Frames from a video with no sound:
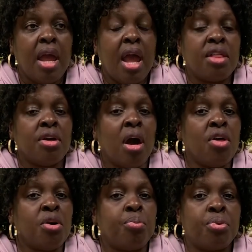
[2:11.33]
and the
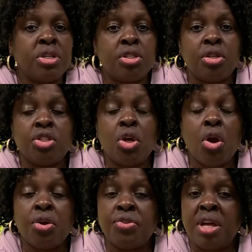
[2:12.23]
other prisoners
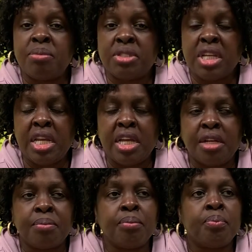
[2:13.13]
heard them
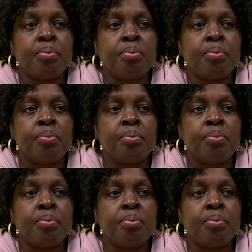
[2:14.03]
singing.